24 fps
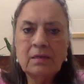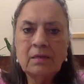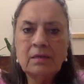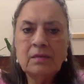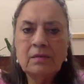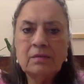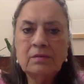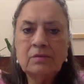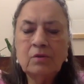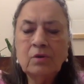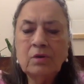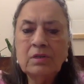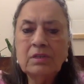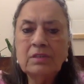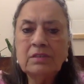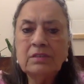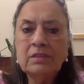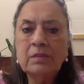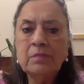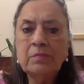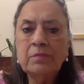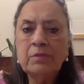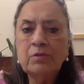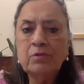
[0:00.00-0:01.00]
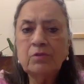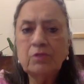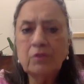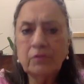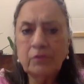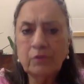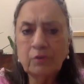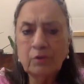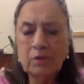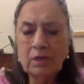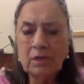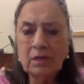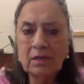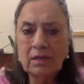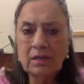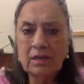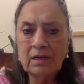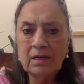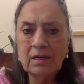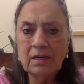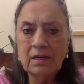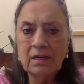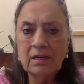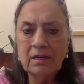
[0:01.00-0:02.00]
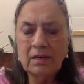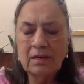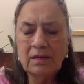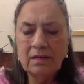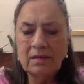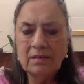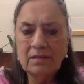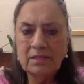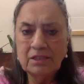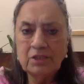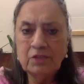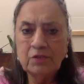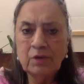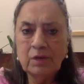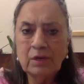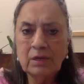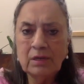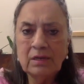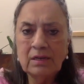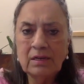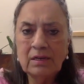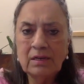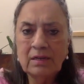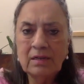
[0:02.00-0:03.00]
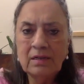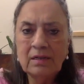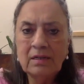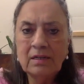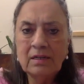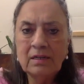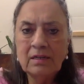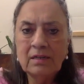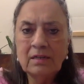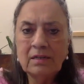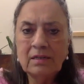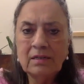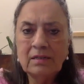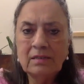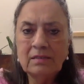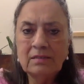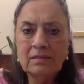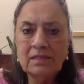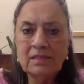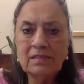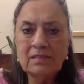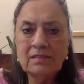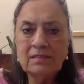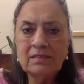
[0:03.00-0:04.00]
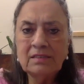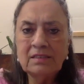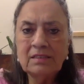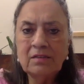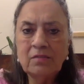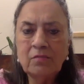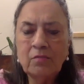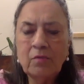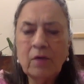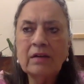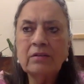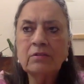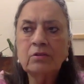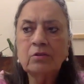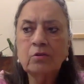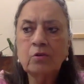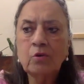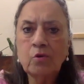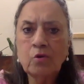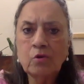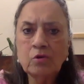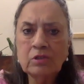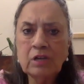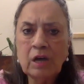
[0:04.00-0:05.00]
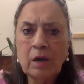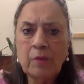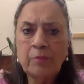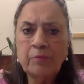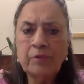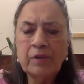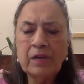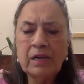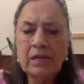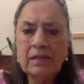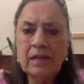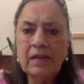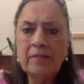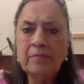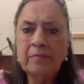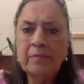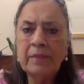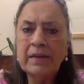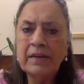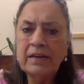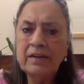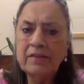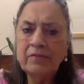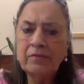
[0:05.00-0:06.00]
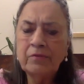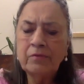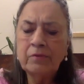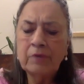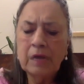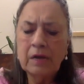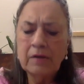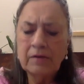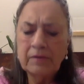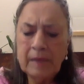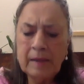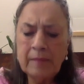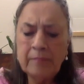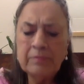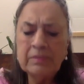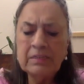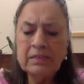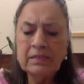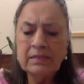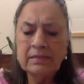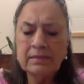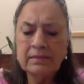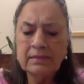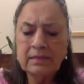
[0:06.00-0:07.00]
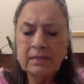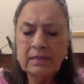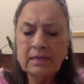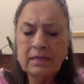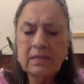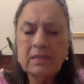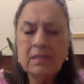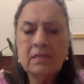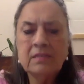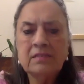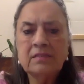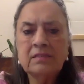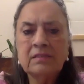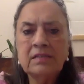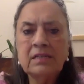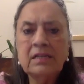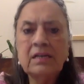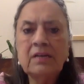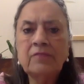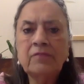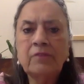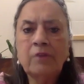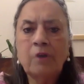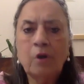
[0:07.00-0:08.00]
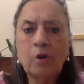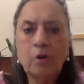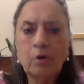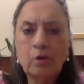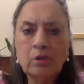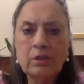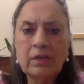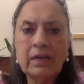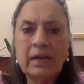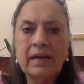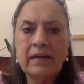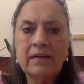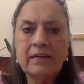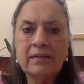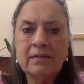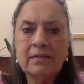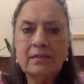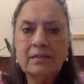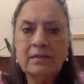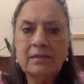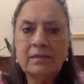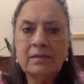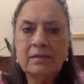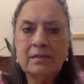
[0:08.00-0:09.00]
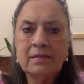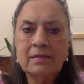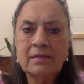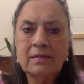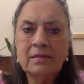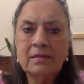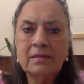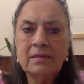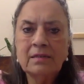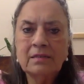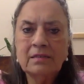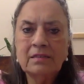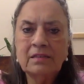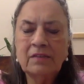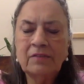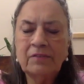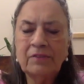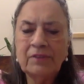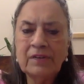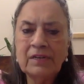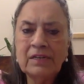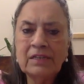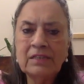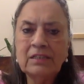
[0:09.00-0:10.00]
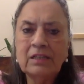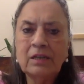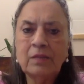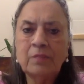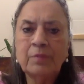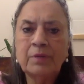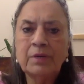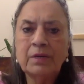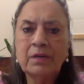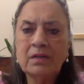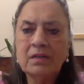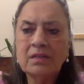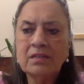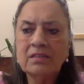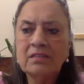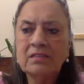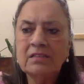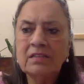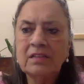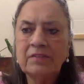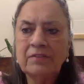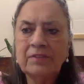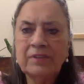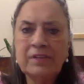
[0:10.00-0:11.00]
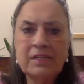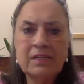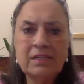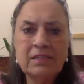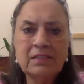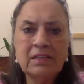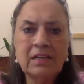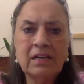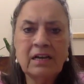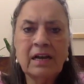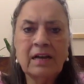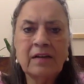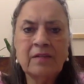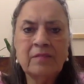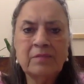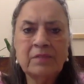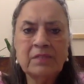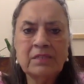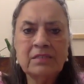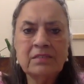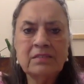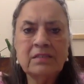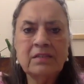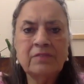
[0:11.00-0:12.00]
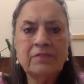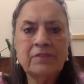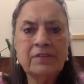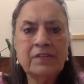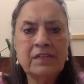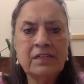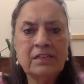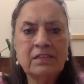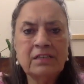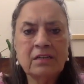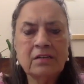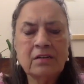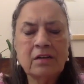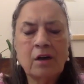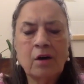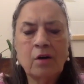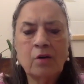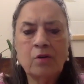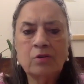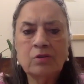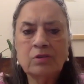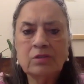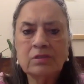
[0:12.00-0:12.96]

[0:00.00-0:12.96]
So it's a beautiful ritual. This one grows up with, and many families still follow that. They feed the birds, they feed the animals, they feed the cows.